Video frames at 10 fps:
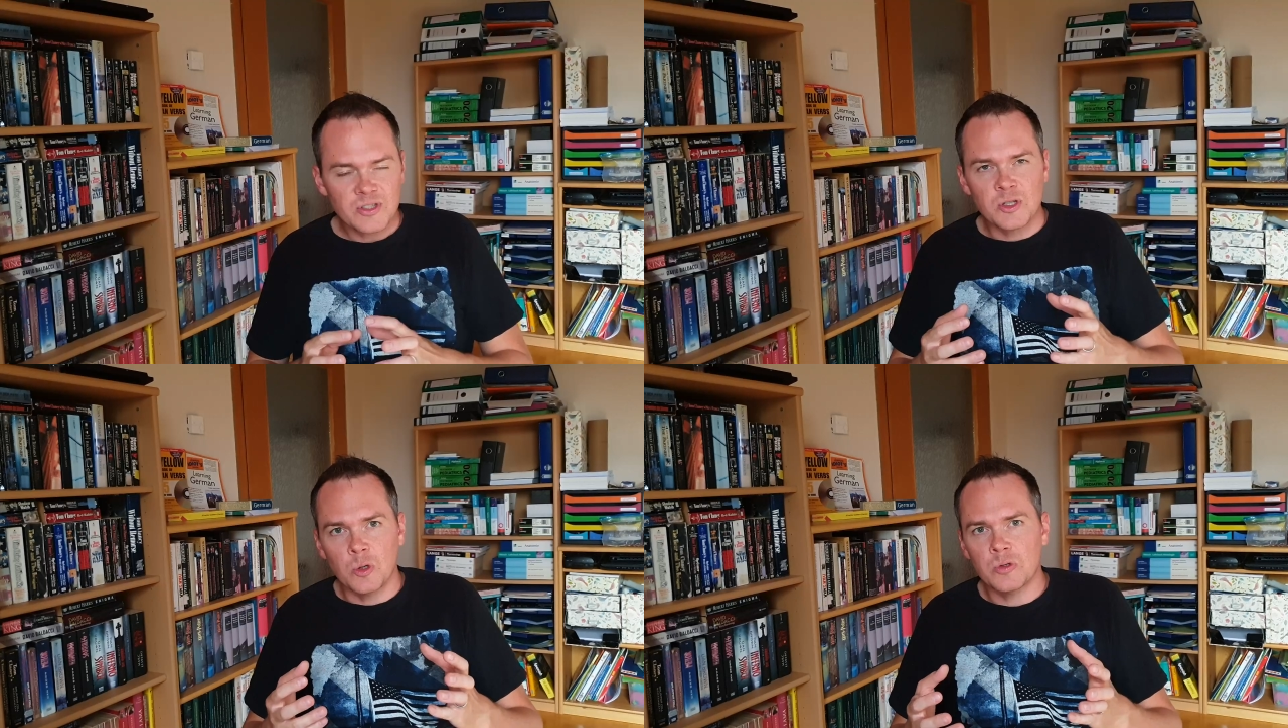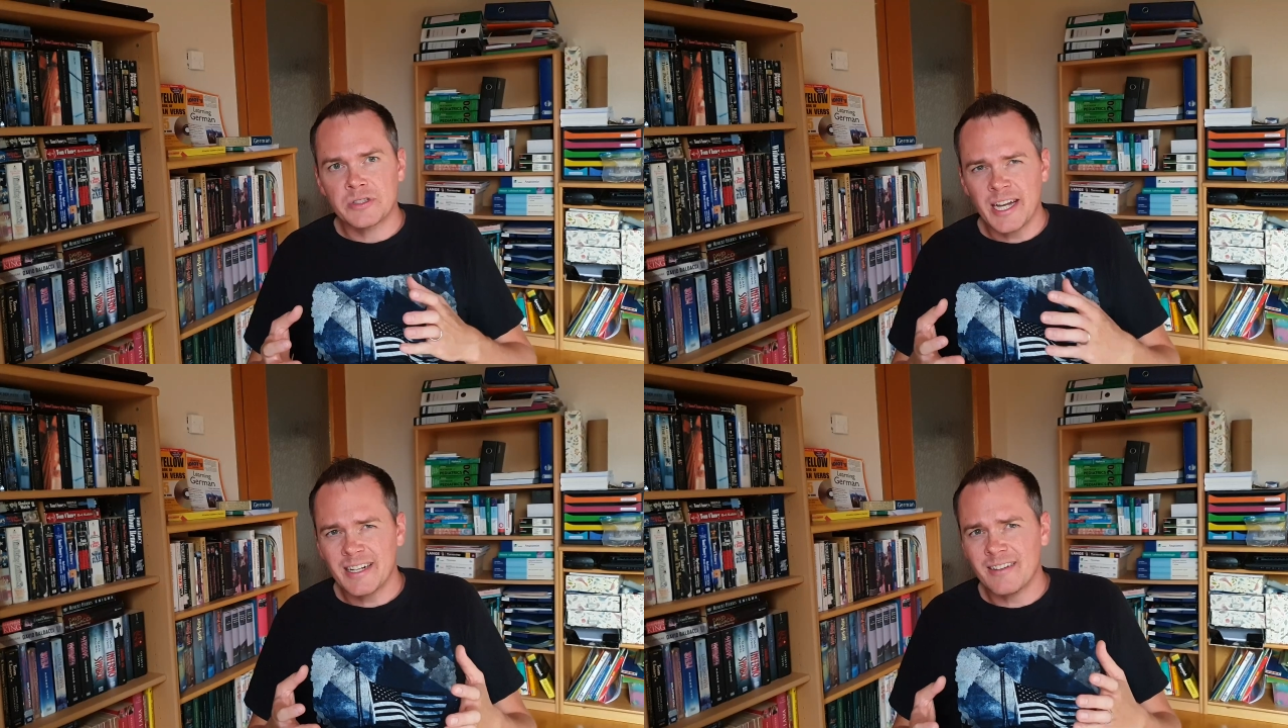So
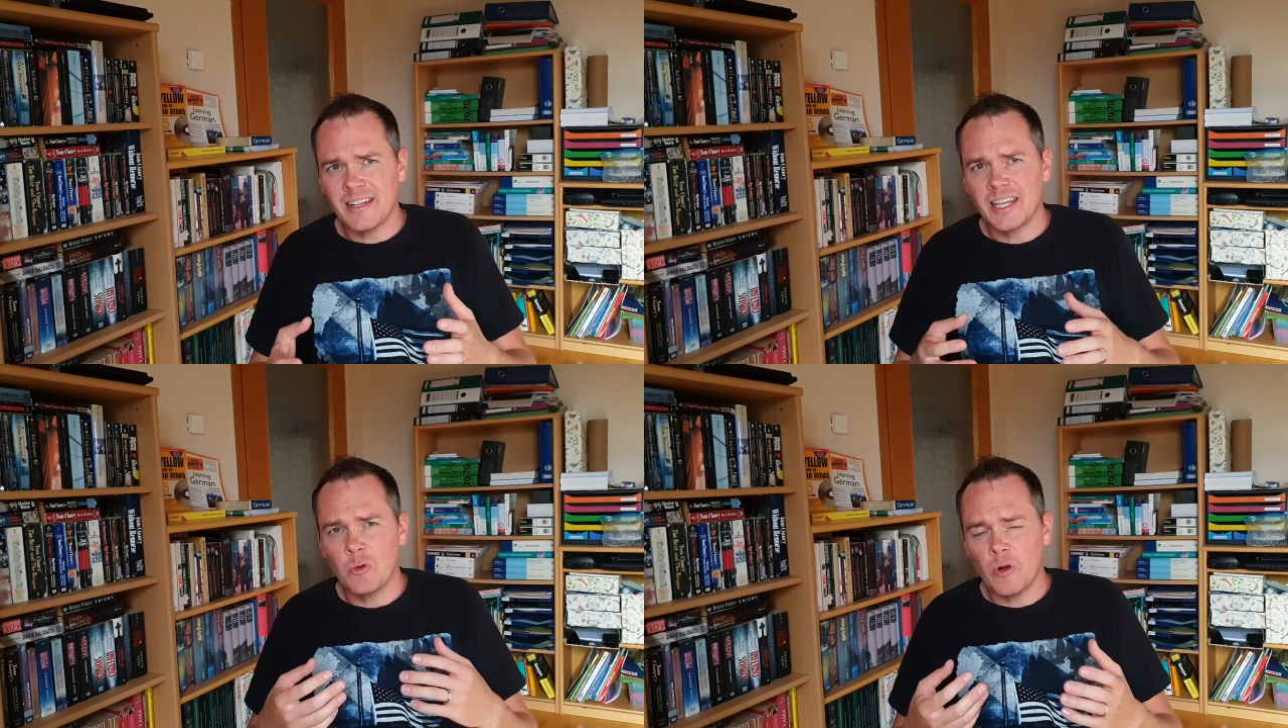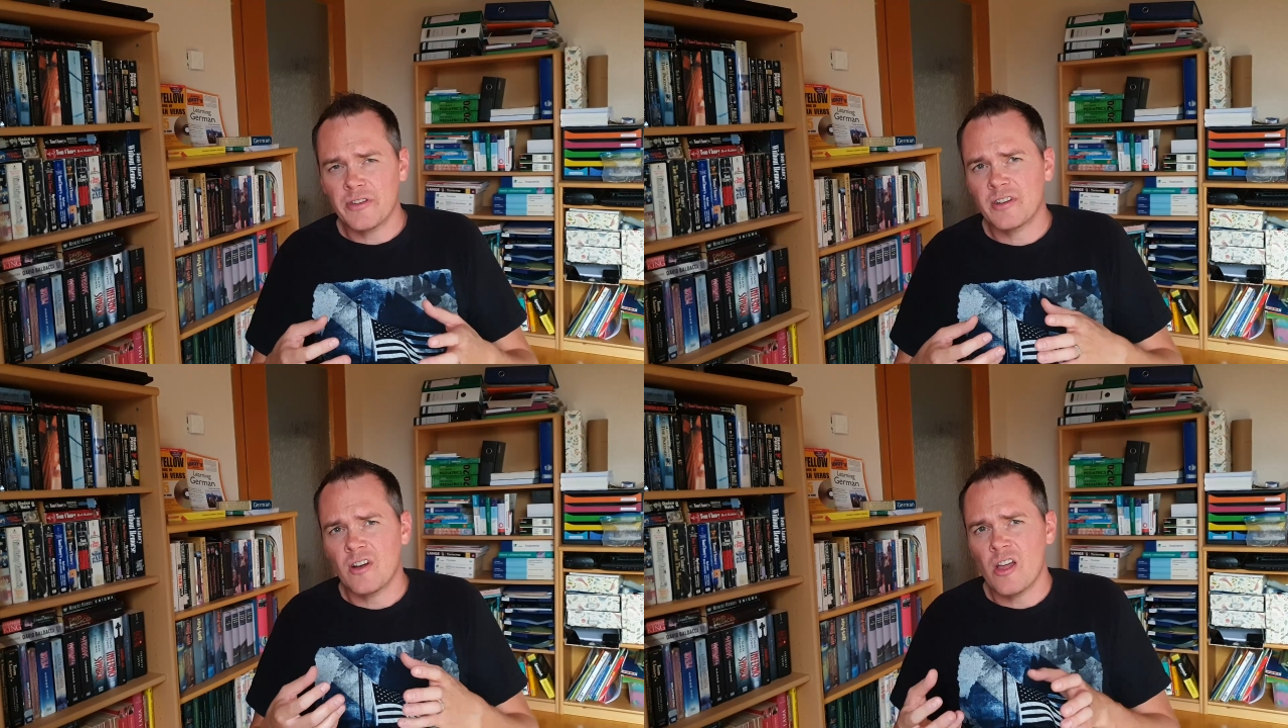technically he
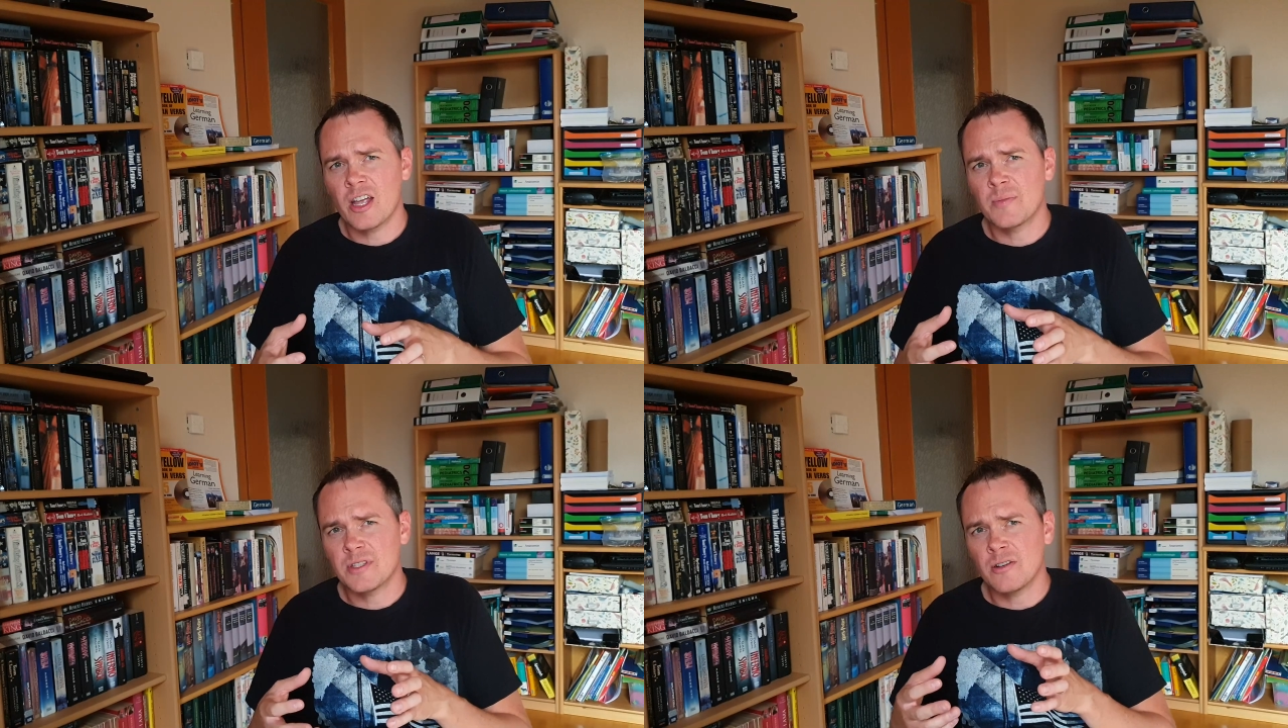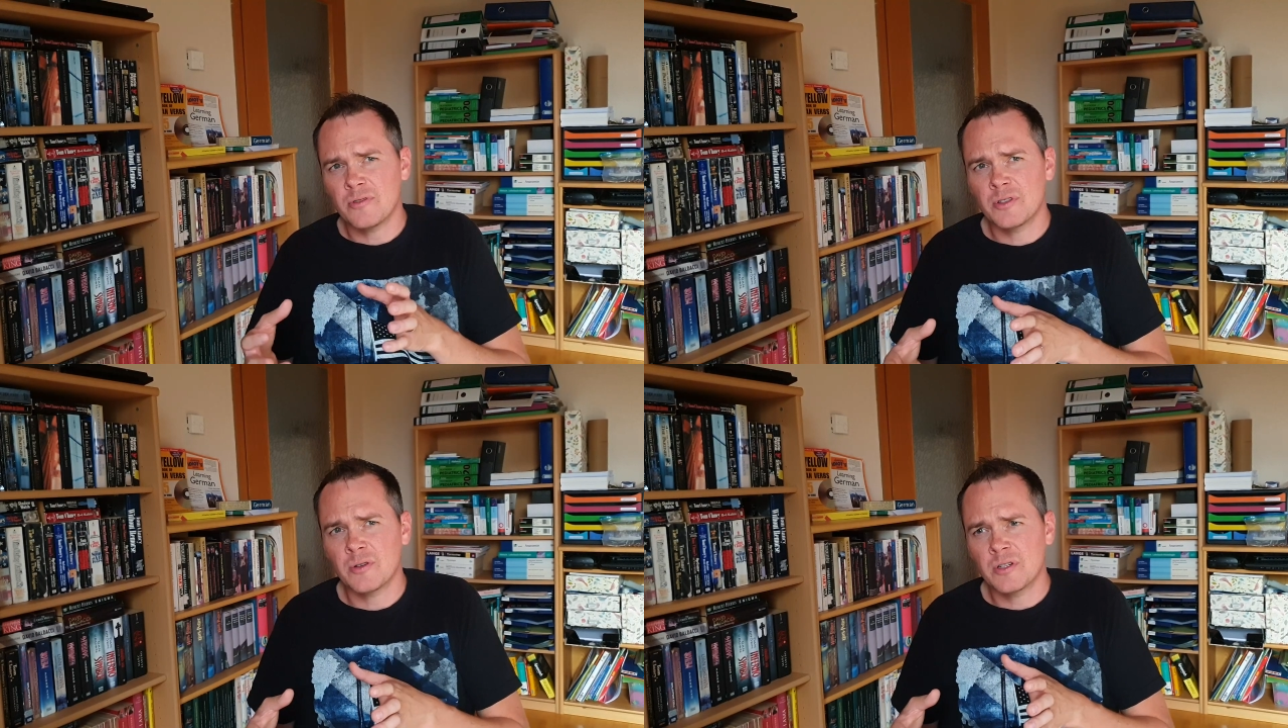wasn't calling himself
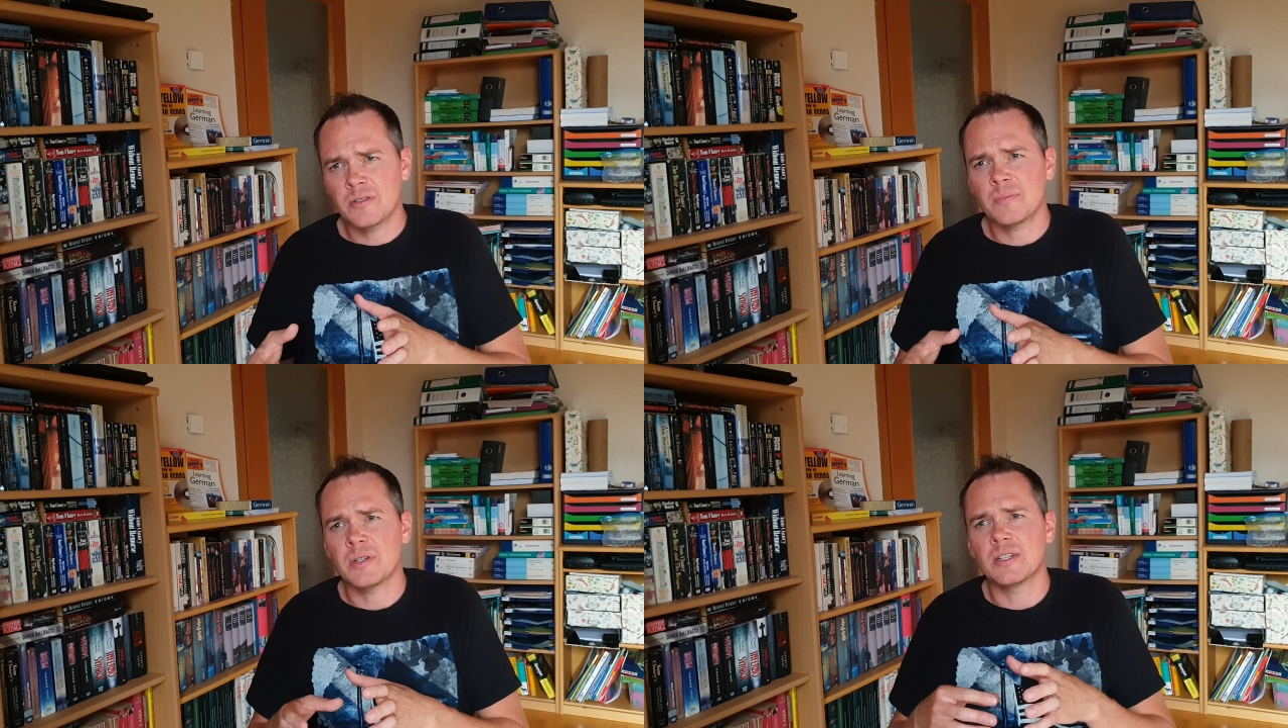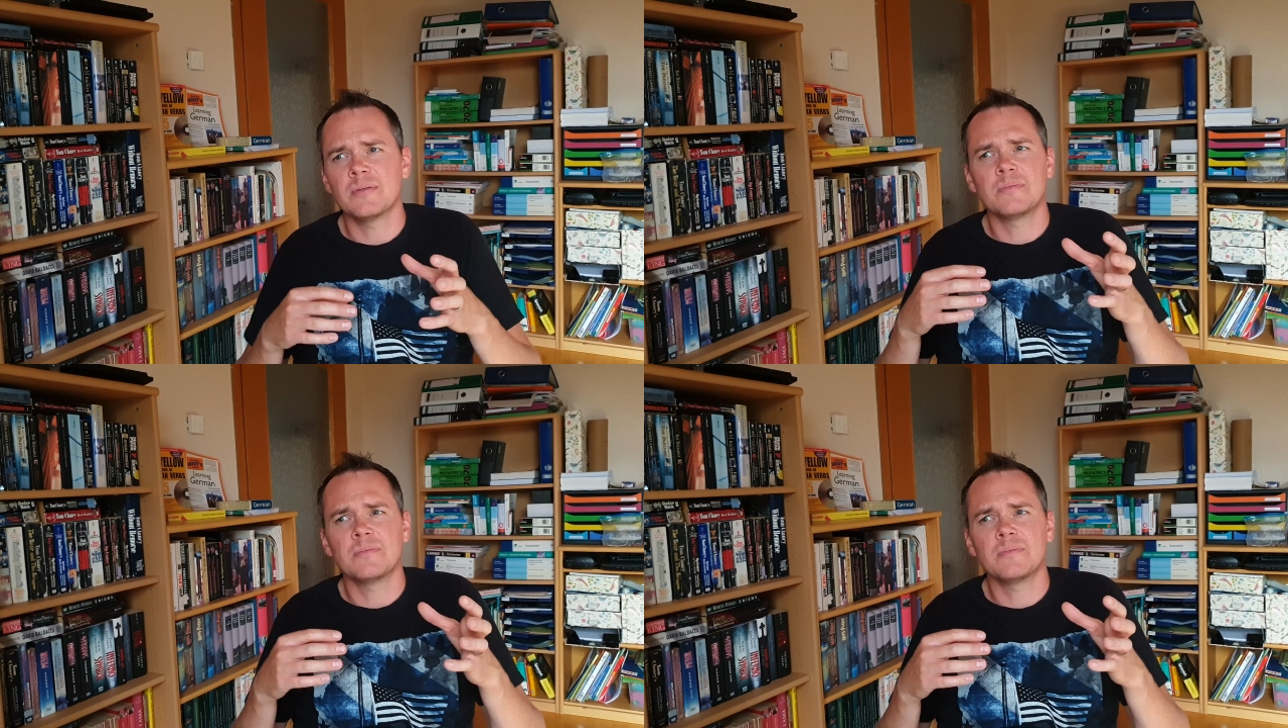a donut, but